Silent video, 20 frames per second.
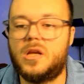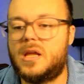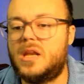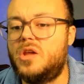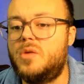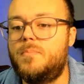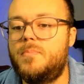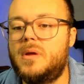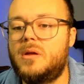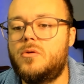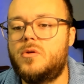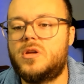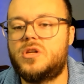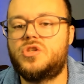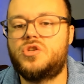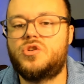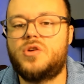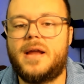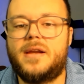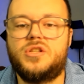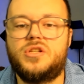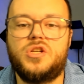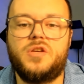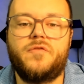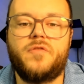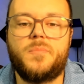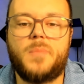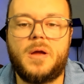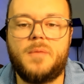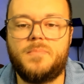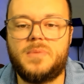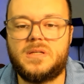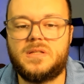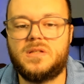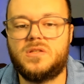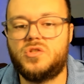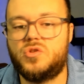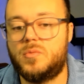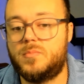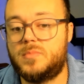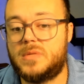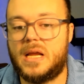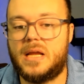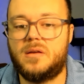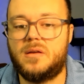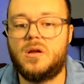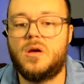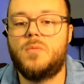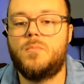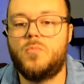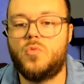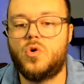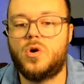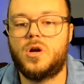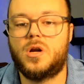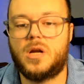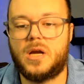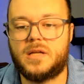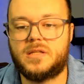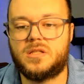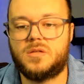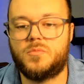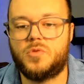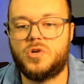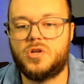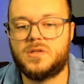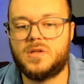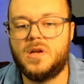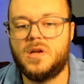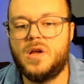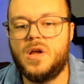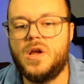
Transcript: Can you build a strategy for my business to obtain more customers?